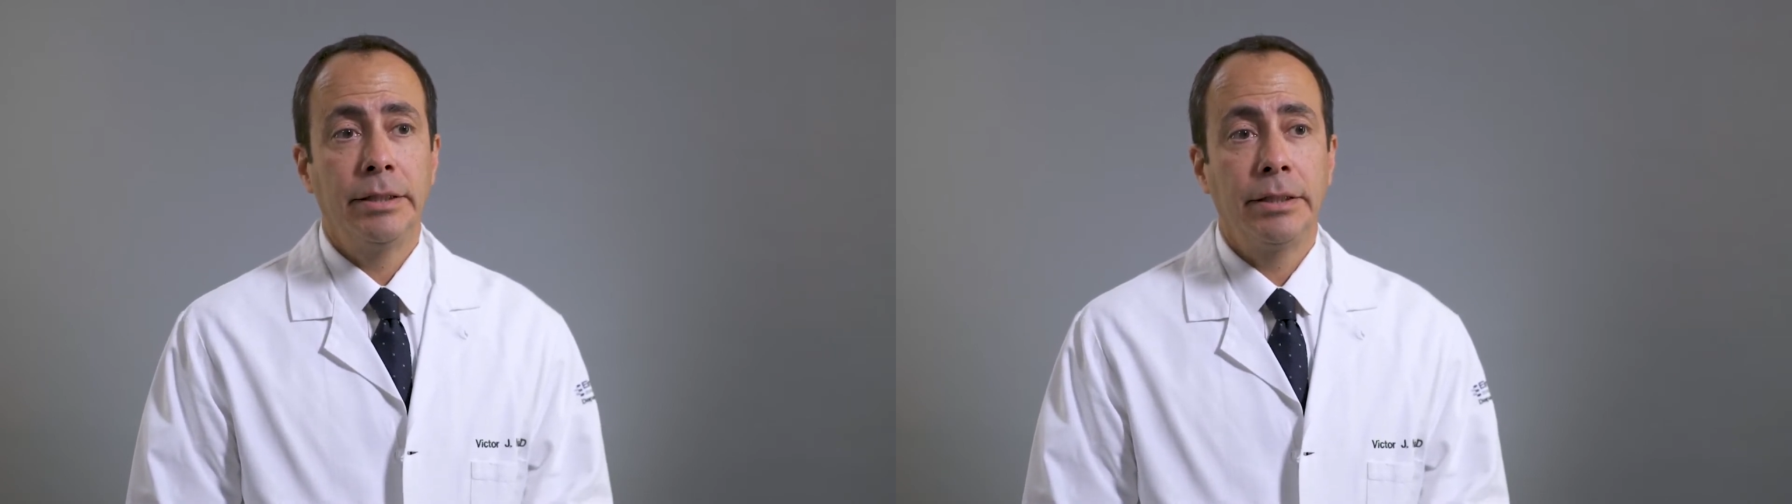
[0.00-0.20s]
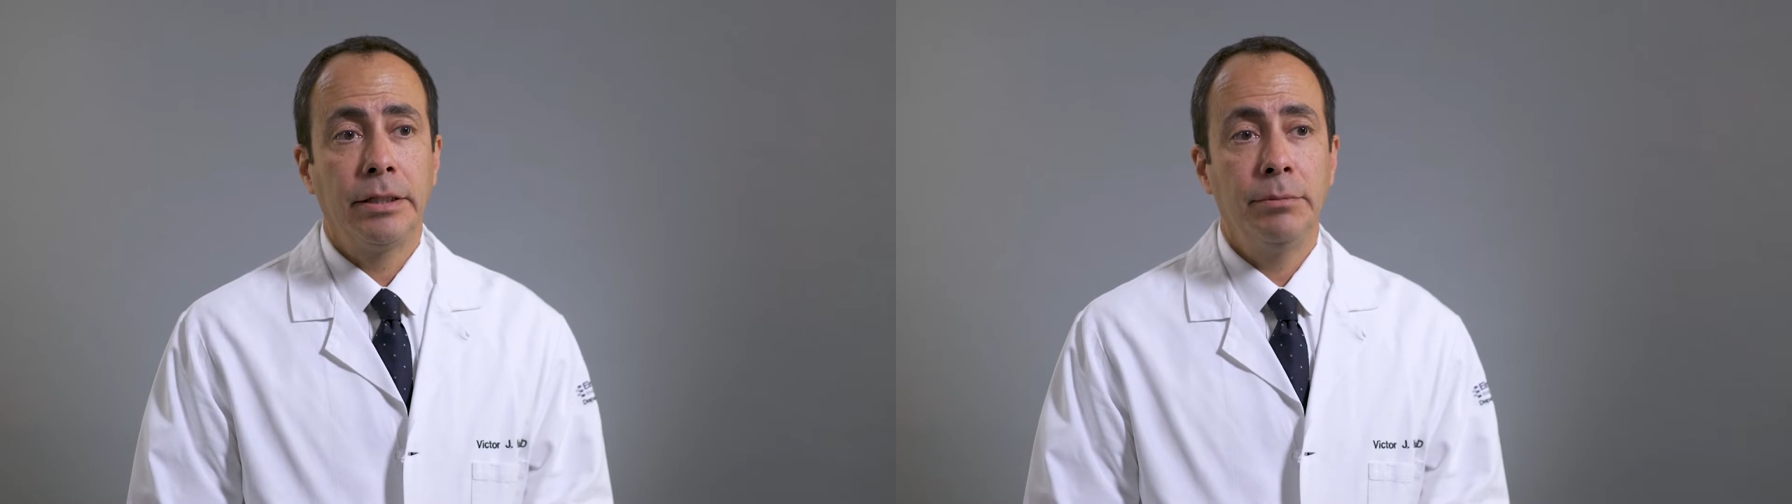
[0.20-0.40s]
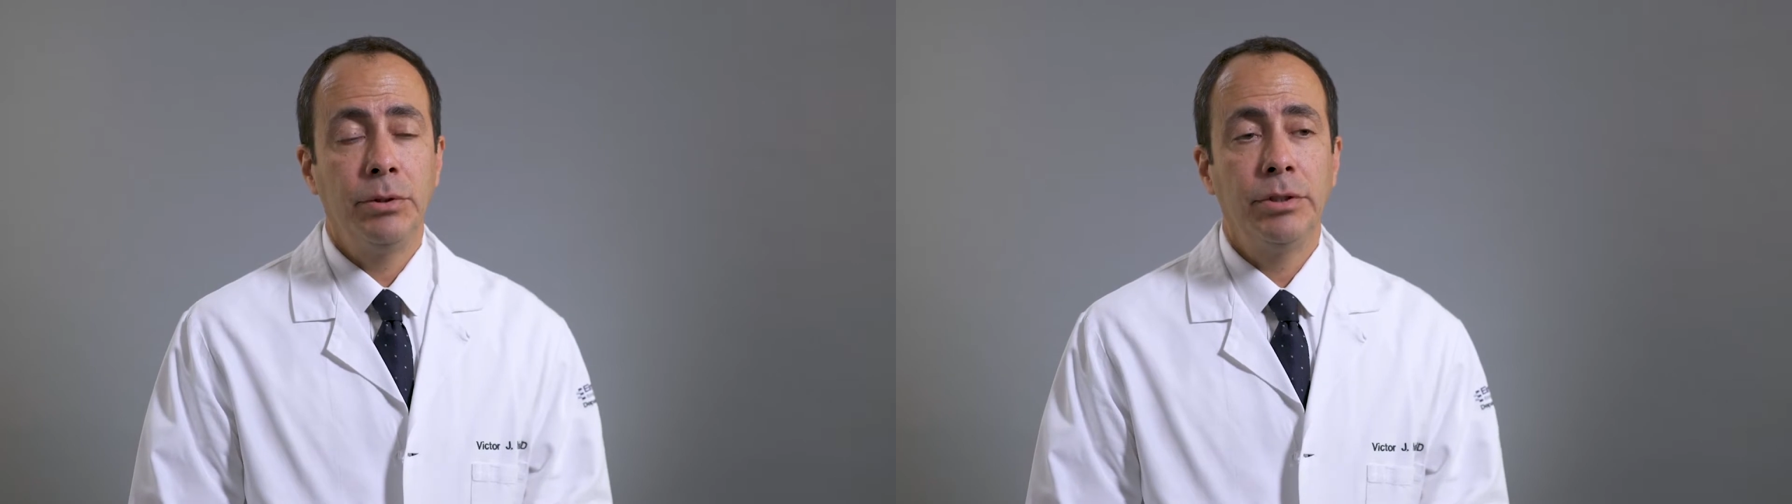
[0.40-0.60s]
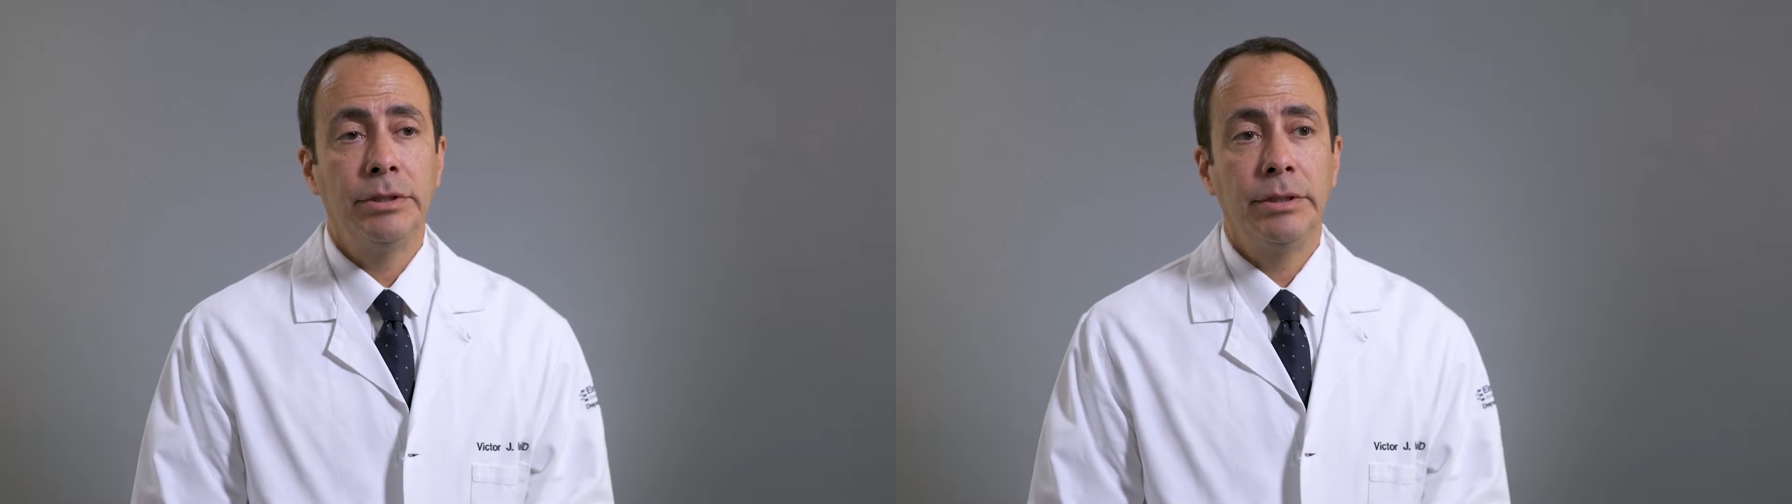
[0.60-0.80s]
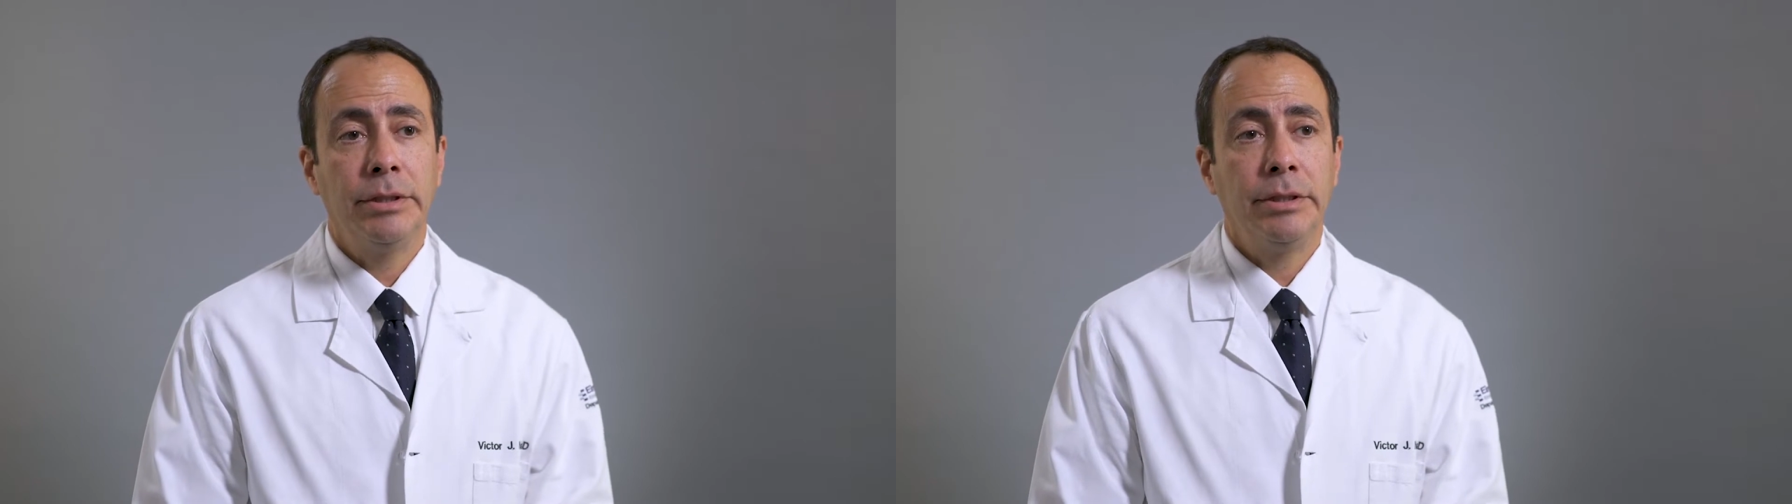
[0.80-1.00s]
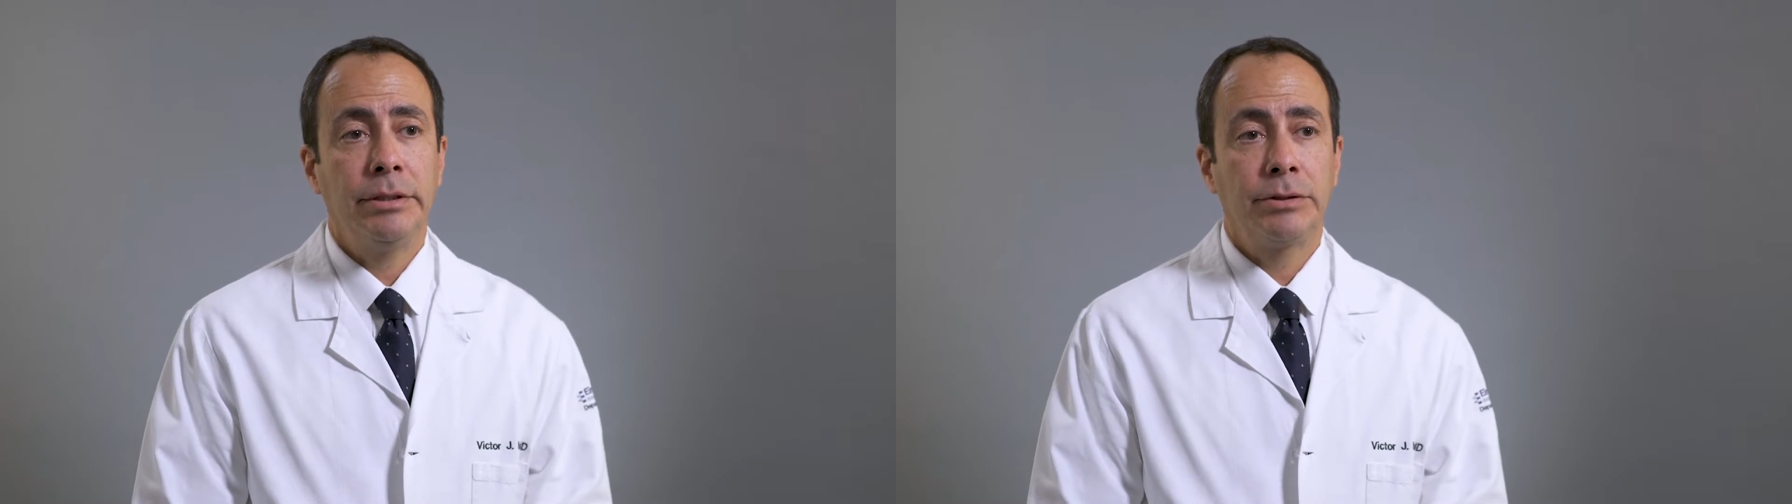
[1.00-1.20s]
the community